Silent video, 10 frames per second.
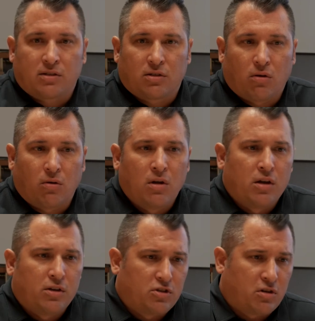So
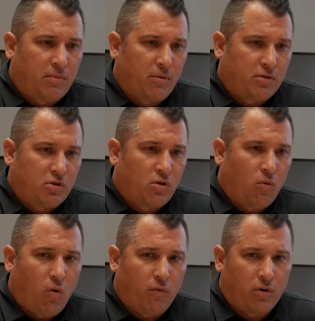Jeremy, why don't you
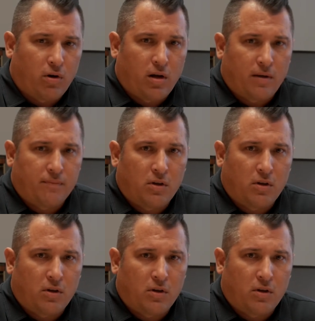go over